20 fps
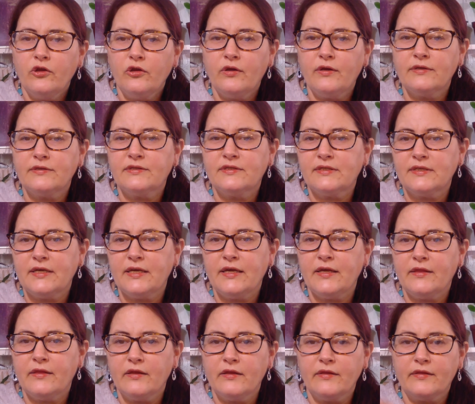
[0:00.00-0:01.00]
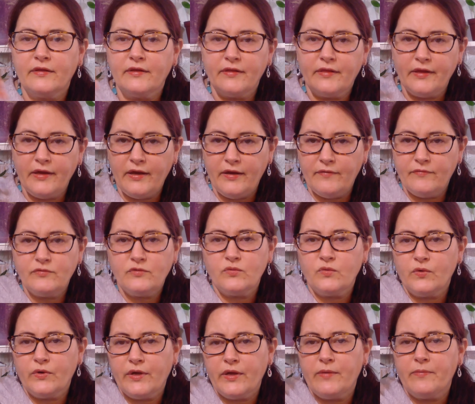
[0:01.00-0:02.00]
you can see that the leaves
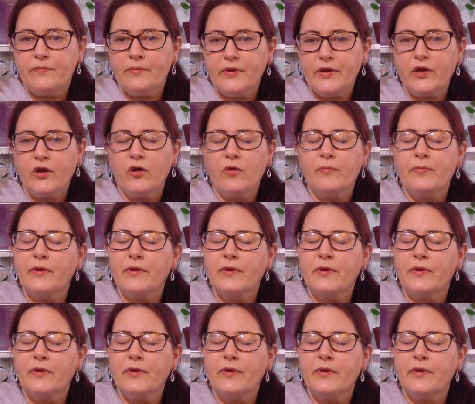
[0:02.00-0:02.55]
will get bigger,